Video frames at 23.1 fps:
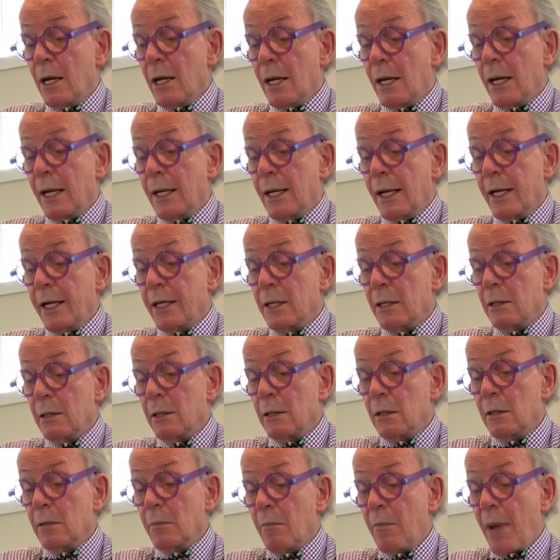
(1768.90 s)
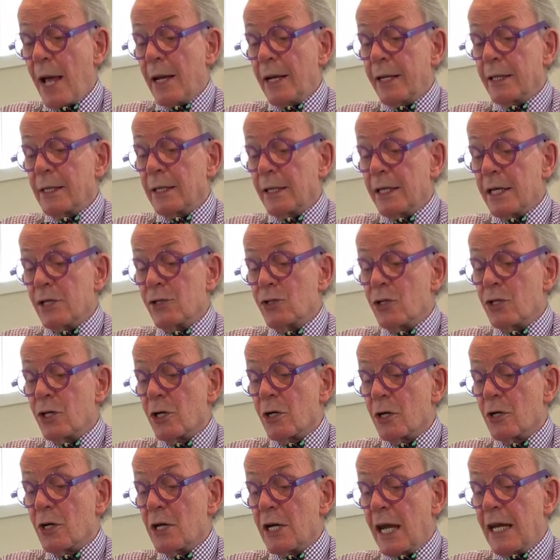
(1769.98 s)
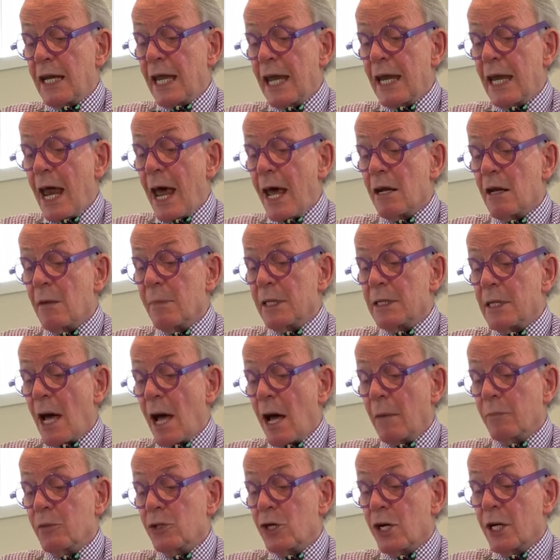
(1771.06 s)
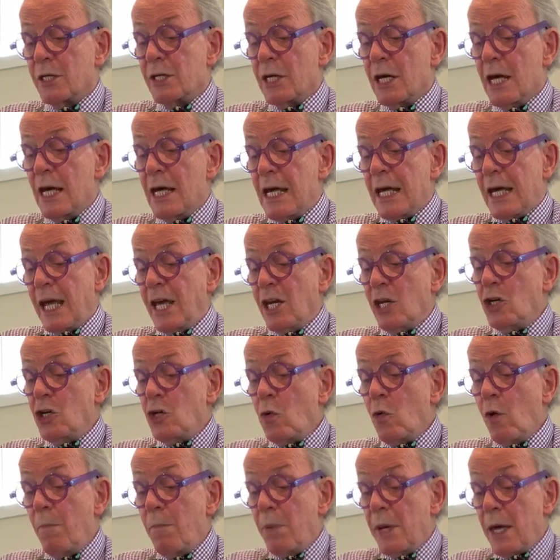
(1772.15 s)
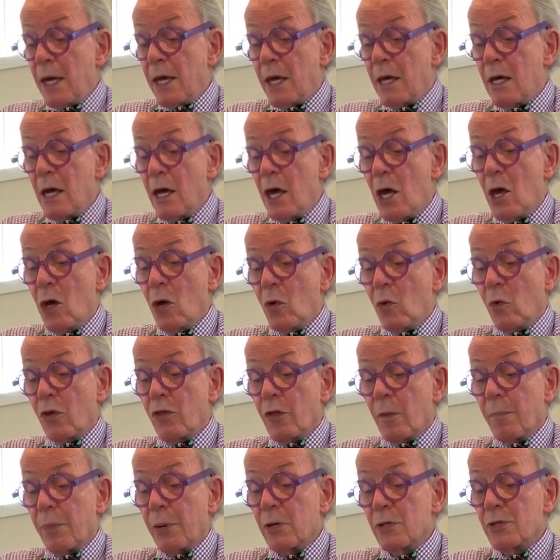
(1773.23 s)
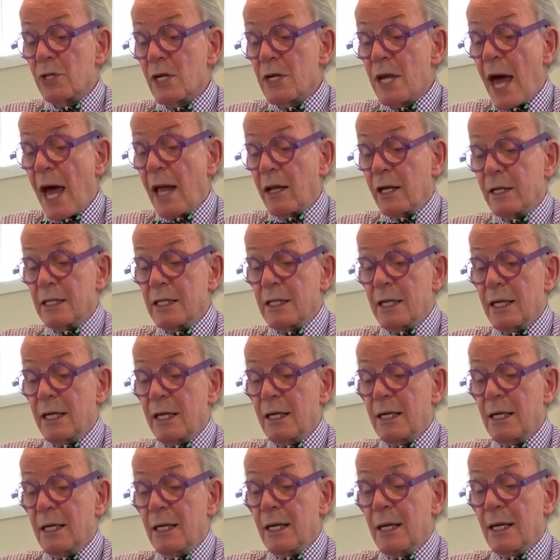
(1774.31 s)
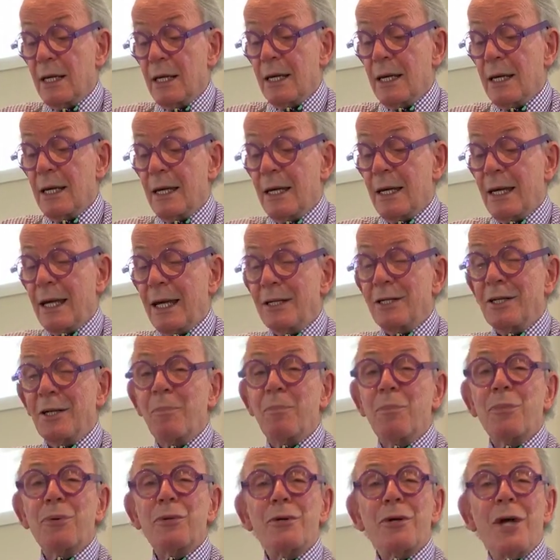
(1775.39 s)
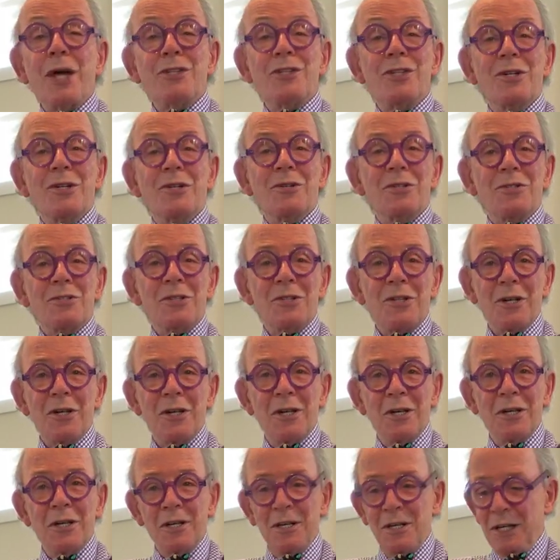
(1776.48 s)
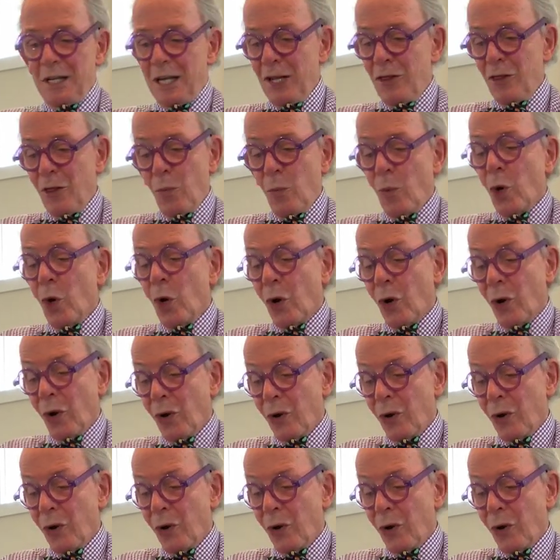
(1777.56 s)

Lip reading: and little by little he has turned an inanimate object into a being with a personality and a presence in the world.